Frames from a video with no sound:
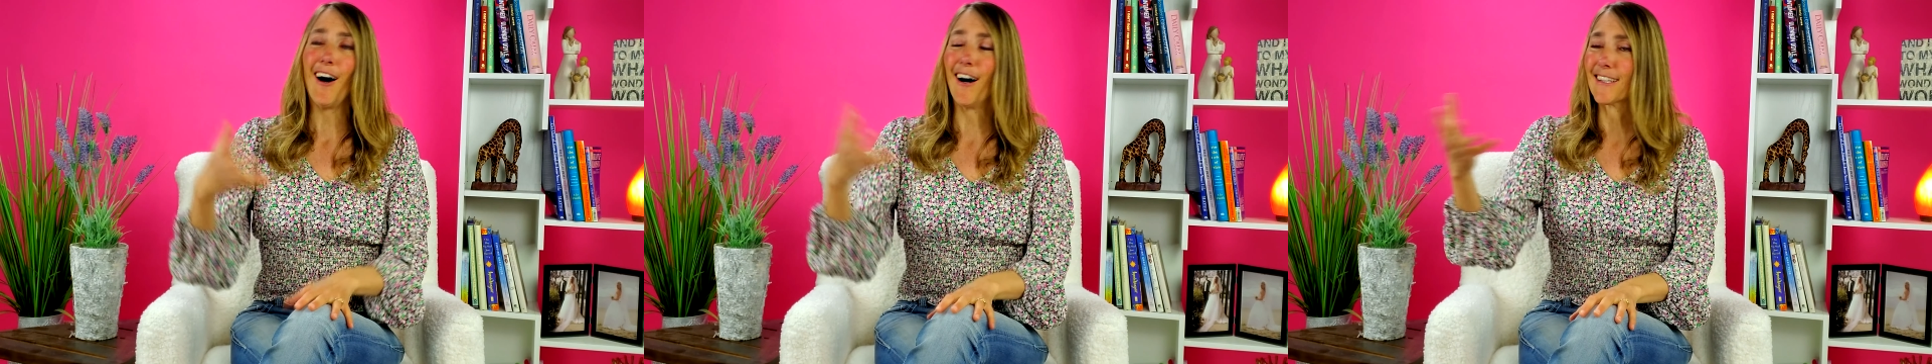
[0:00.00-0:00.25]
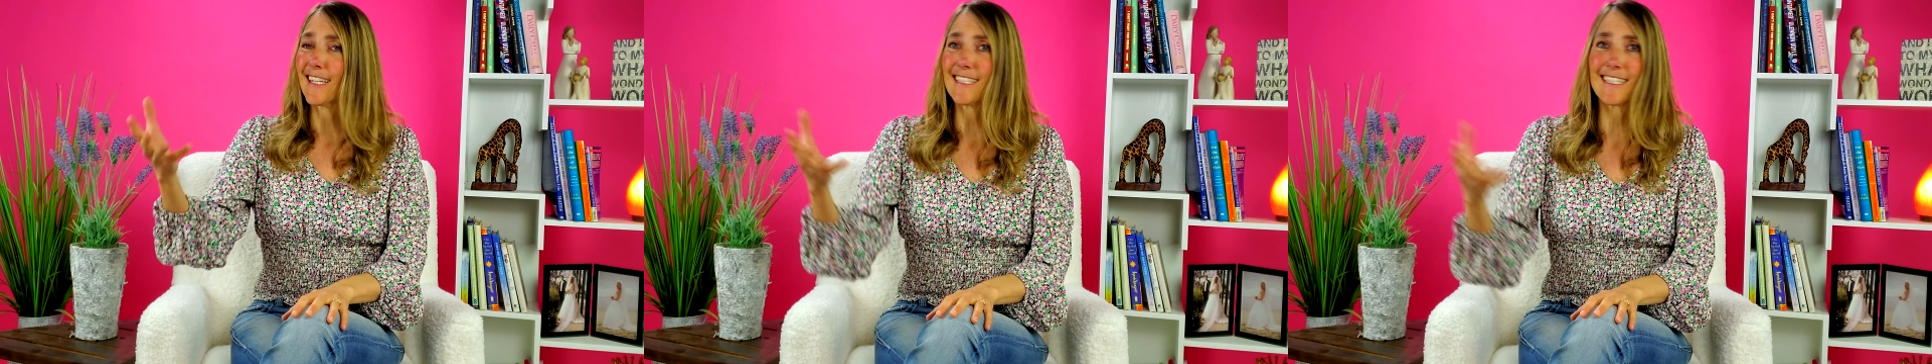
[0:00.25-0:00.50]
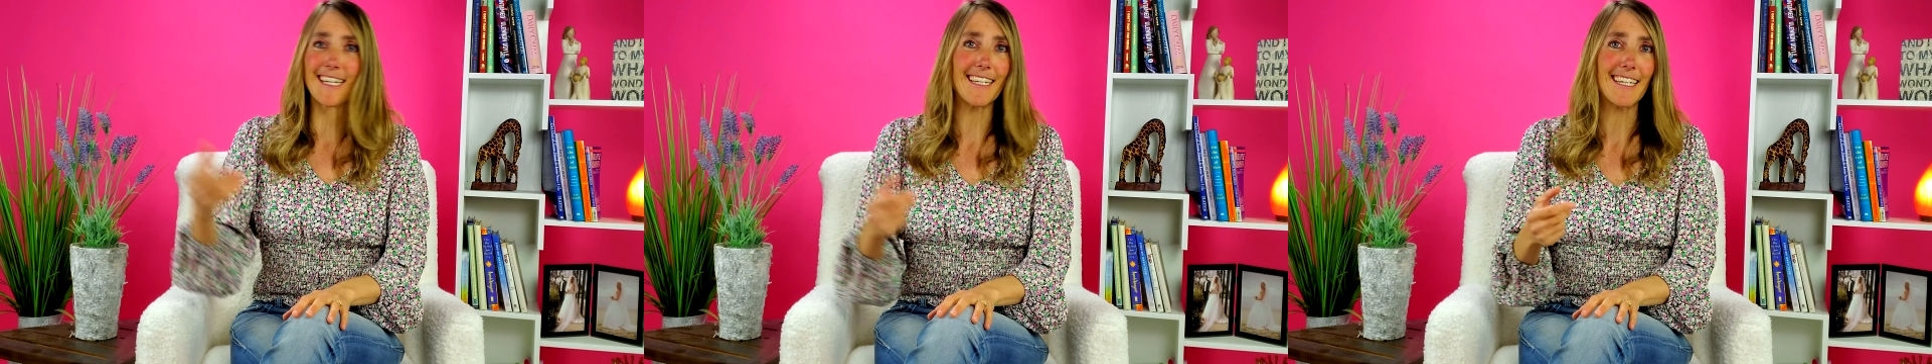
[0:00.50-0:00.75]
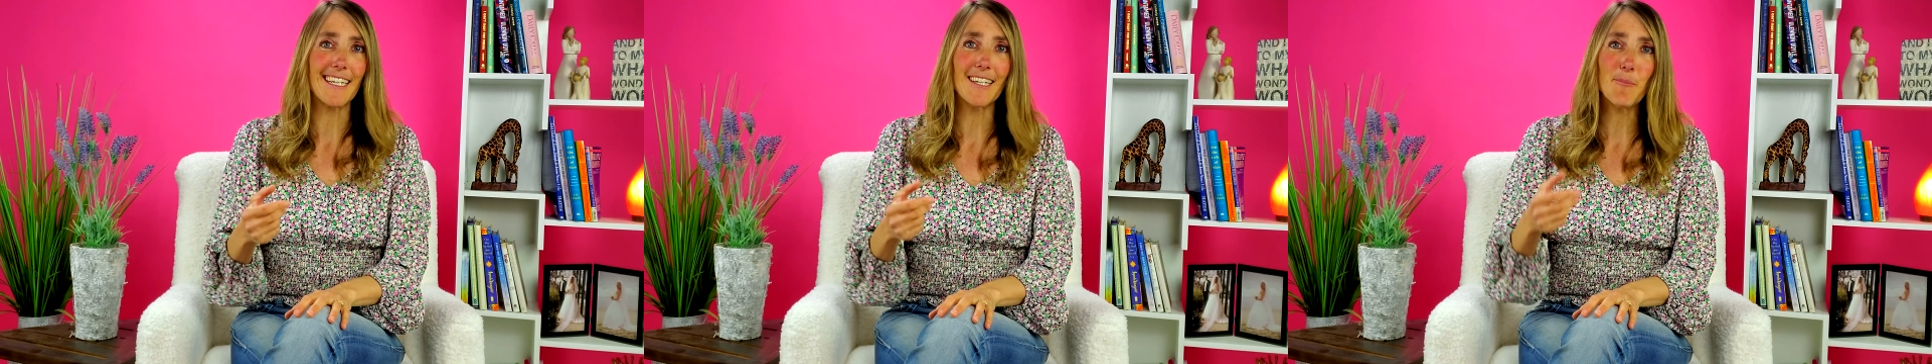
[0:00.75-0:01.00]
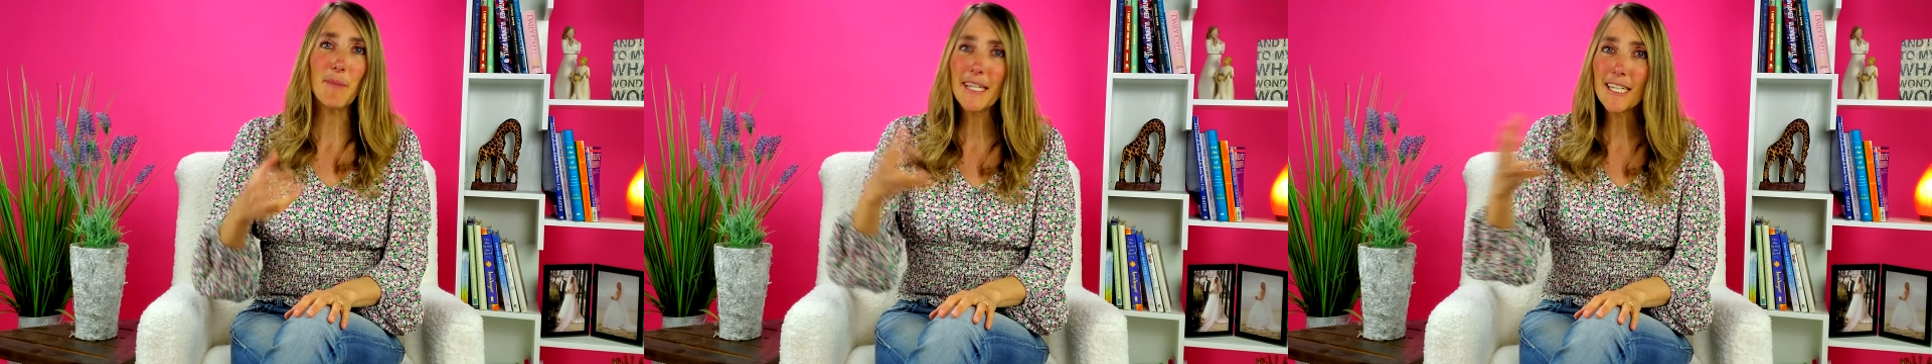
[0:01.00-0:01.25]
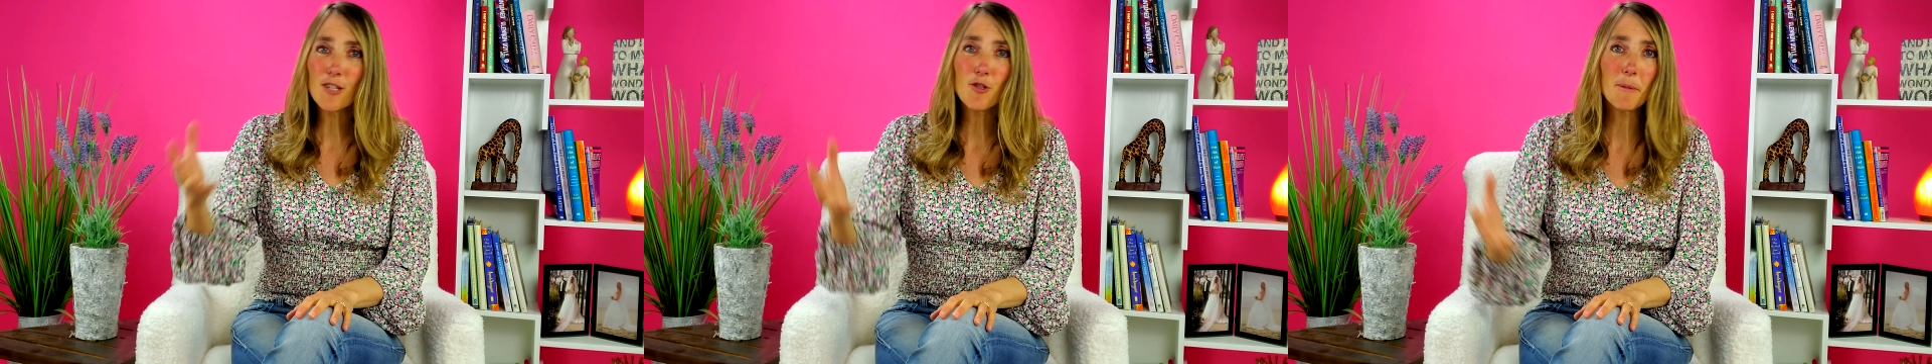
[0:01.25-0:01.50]
Online dating,
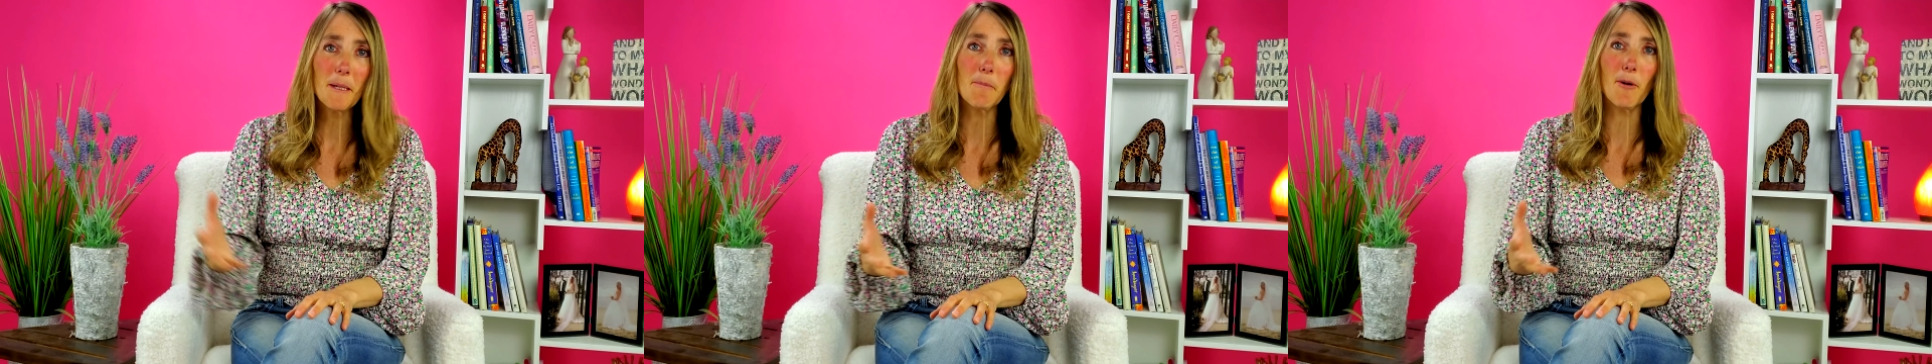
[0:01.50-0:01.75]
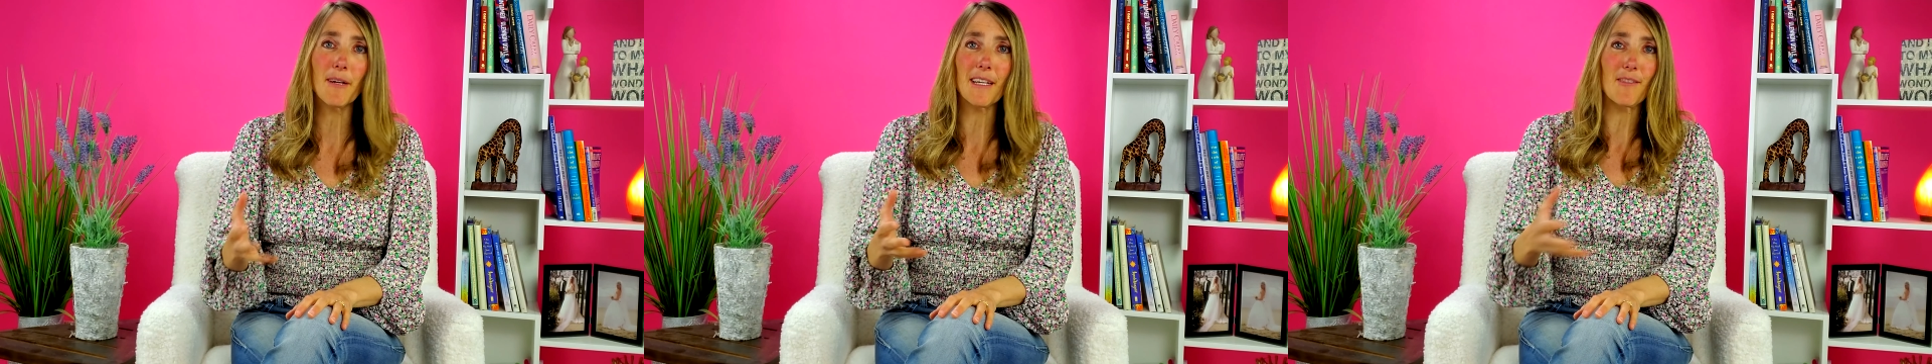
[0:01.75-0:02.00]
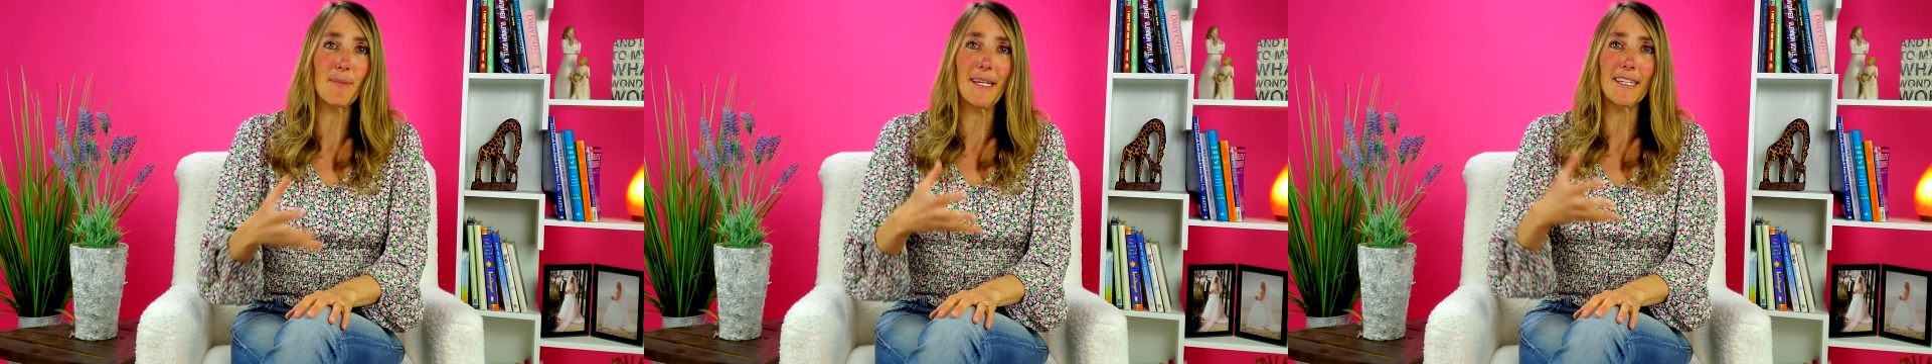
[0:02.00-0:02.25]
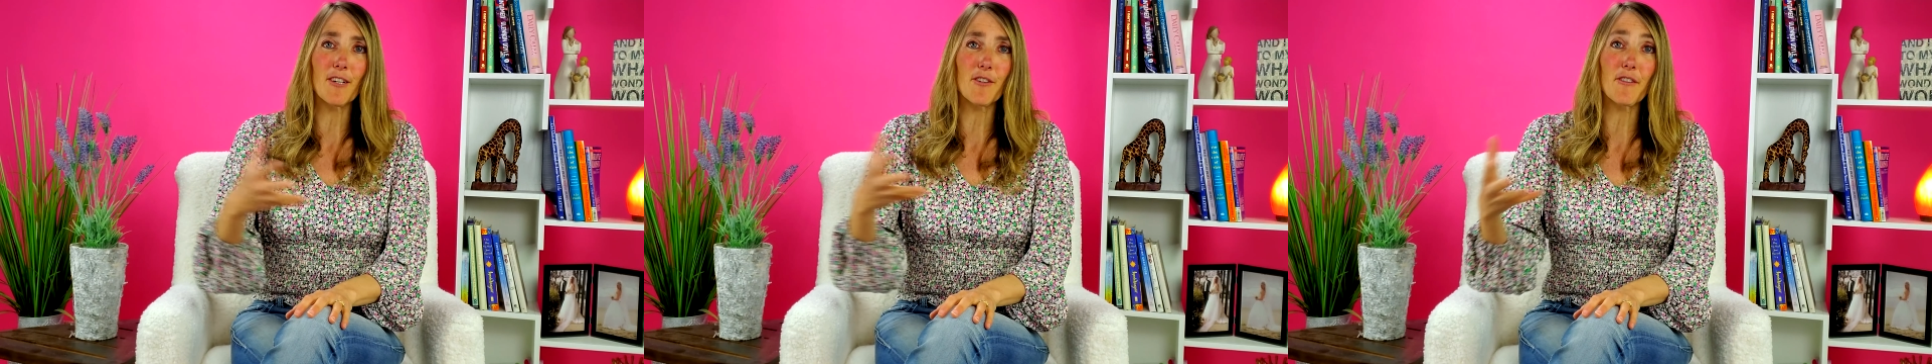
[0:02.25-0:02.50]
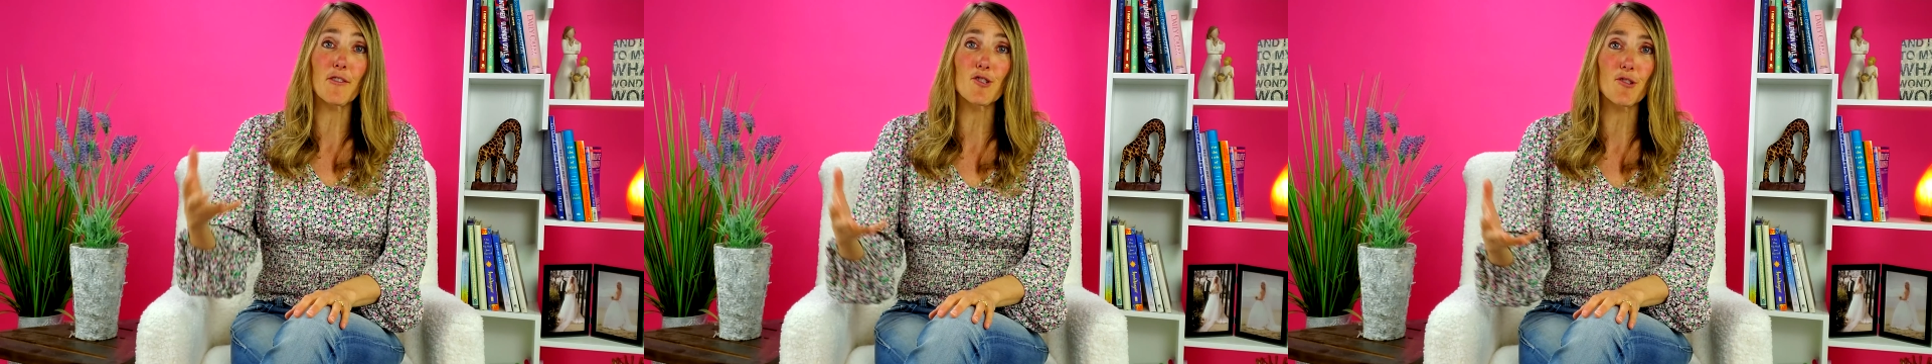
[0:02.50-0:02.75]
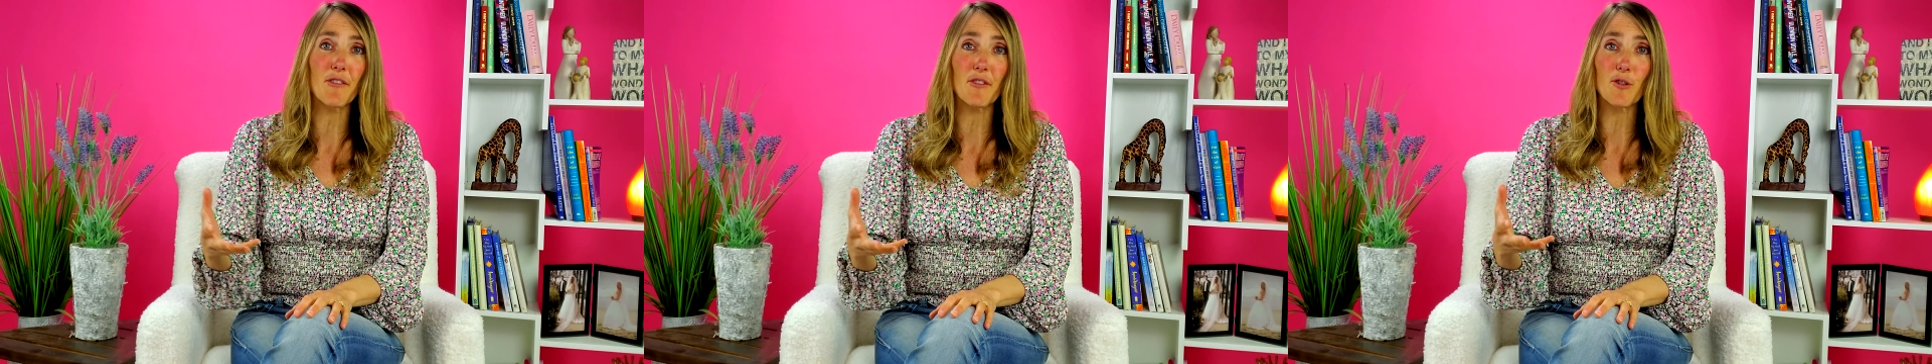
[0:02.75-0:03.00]
meeting new people, expanding our
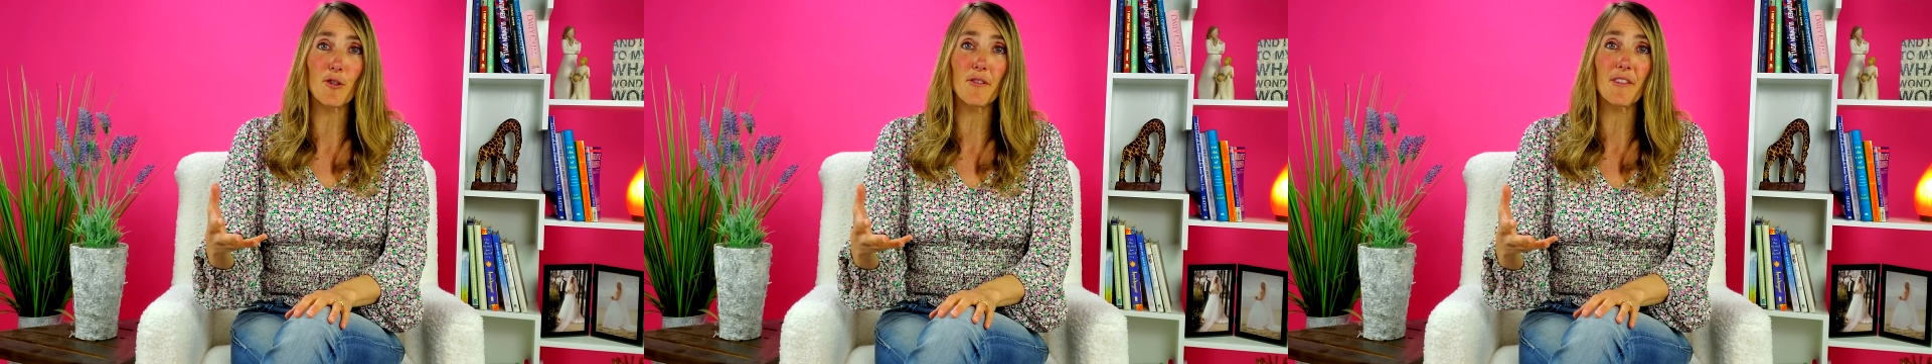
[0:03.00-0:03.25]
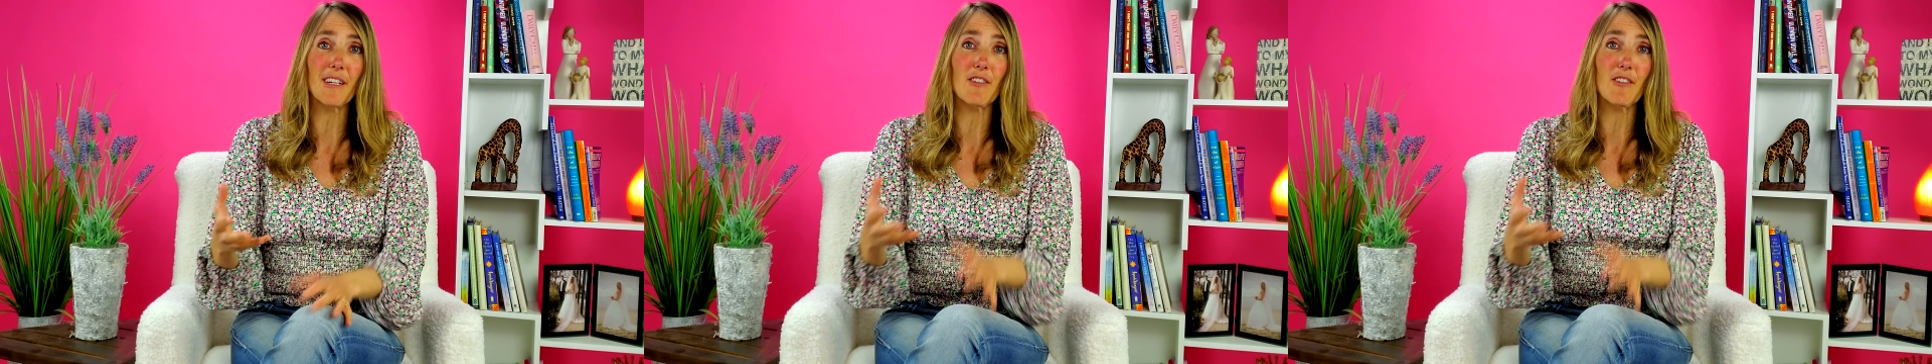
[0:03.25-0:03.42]
social circles,